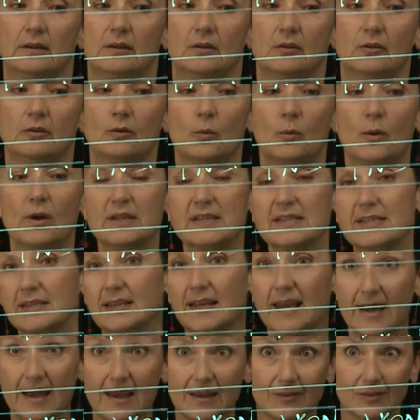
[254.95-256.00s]
So once
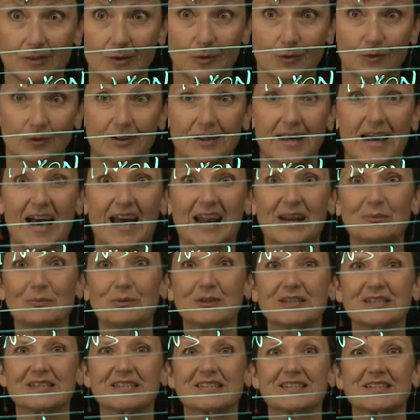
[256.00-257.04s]
again, those
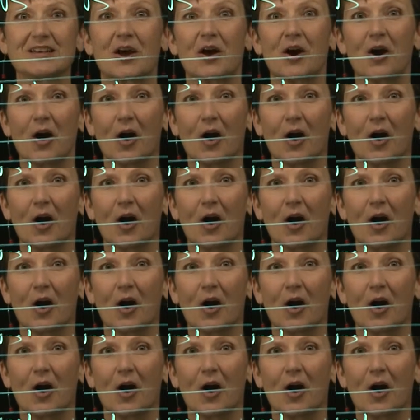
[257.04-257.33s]
anatomists